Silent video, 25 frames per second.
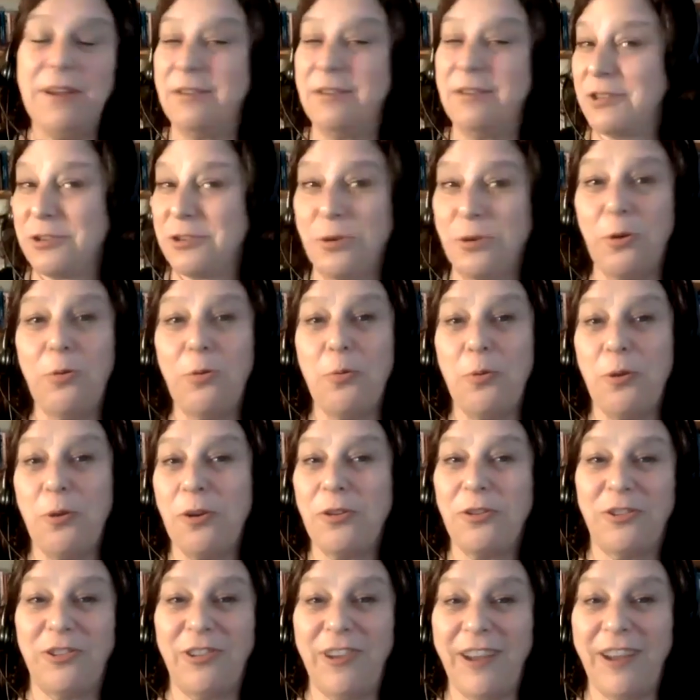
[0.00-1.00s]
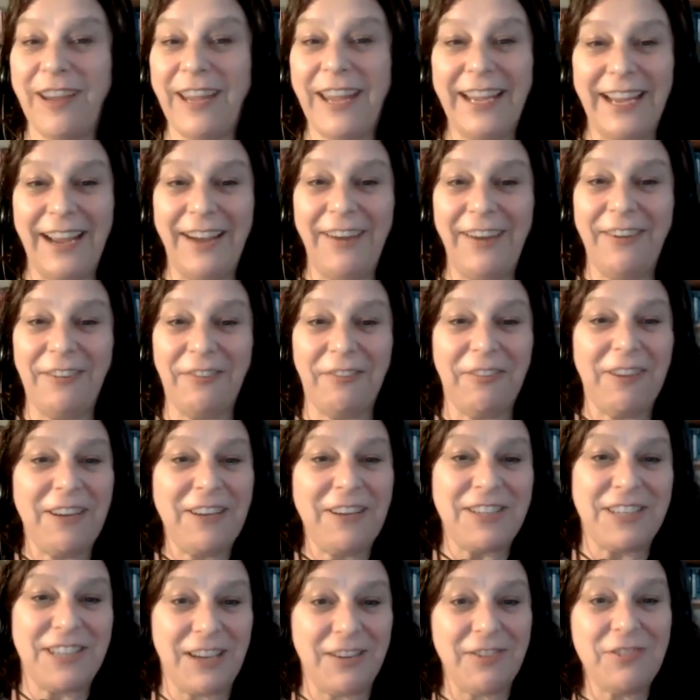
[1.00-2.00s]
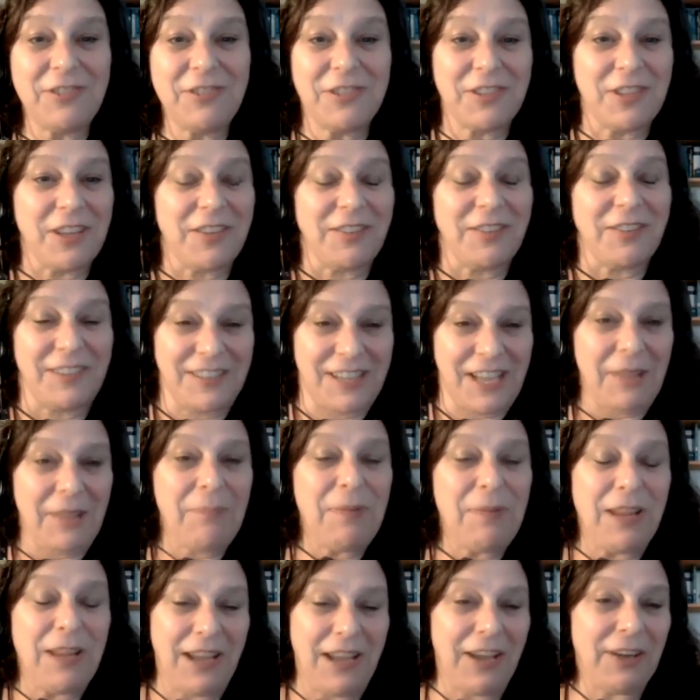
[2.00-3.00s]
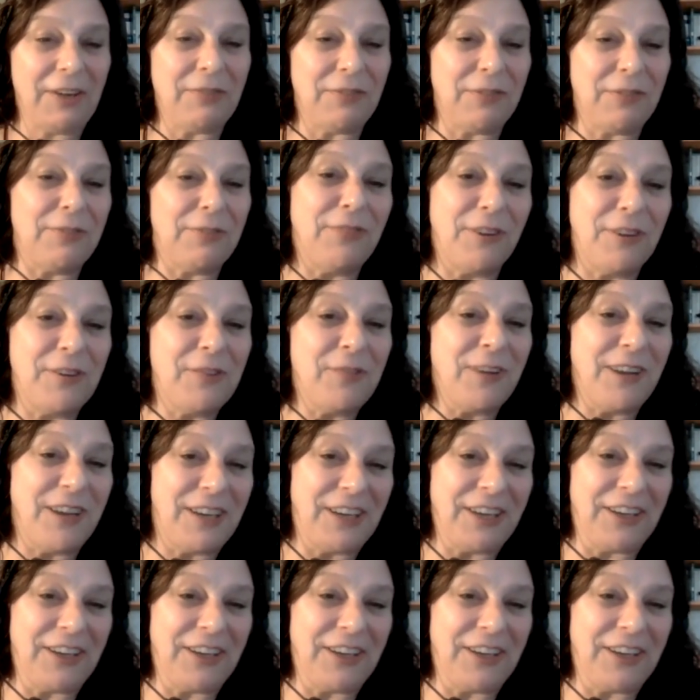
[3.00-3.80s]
sure worth checking out and reaching out to them, because that'd be kind of a fun way to